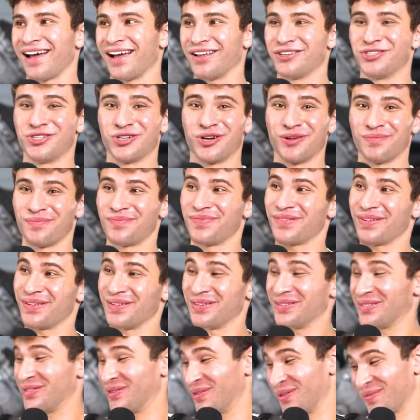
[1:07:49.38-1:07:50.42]
I jump
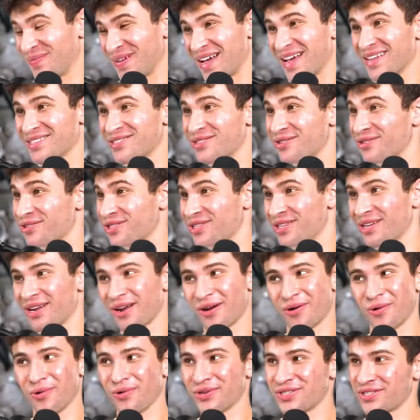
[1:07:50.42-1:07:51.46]
to the passenger
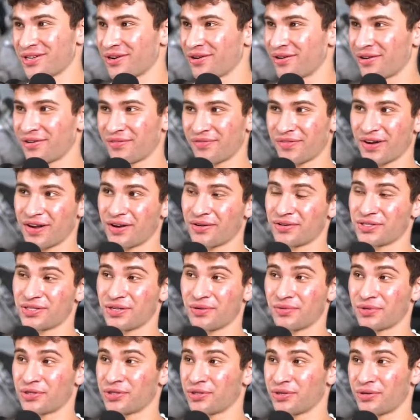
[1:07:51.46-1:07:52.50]
seat. I always carry a fire
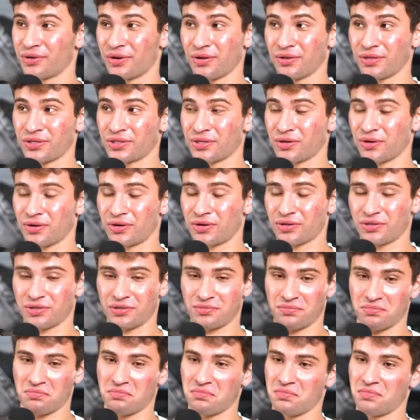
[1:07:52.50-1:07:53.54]
extinguisher in all these
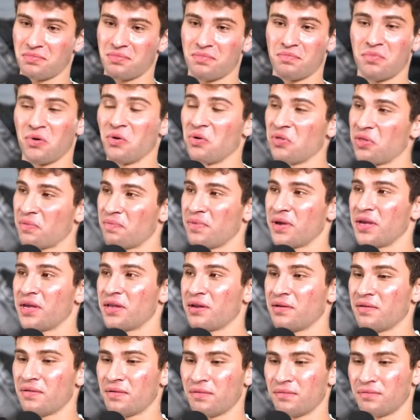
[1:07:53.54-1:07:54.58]
cars. Pull the
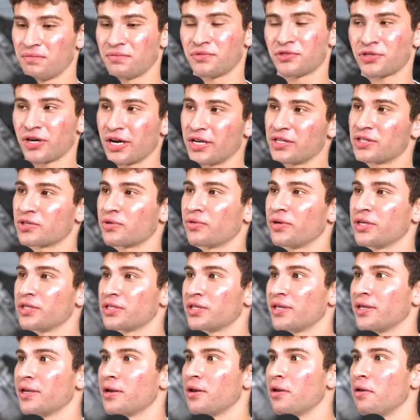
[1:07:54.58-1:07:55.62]
pin, try and
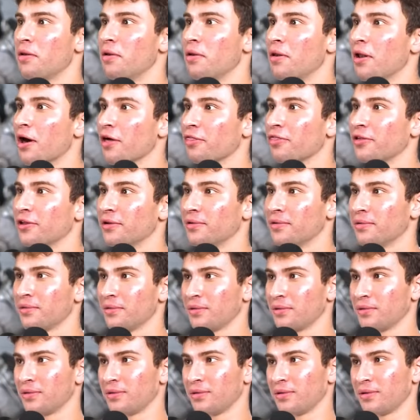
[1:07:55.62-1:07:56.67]
squeeze it, nothing.
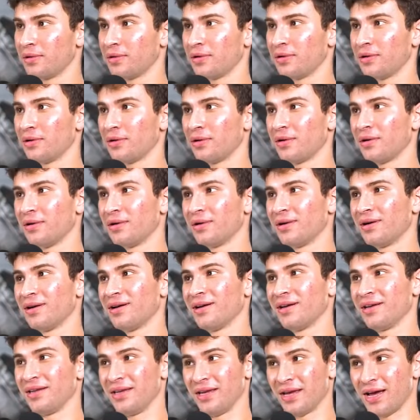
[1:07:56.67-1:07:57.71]
Oh
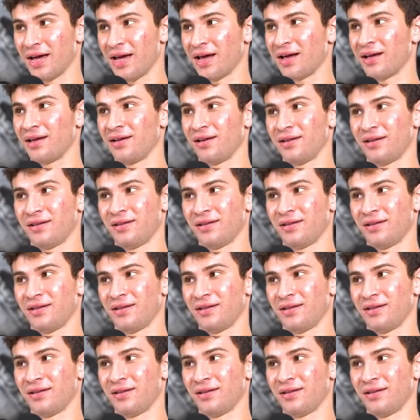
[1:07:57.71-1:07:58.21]
my. Yeah.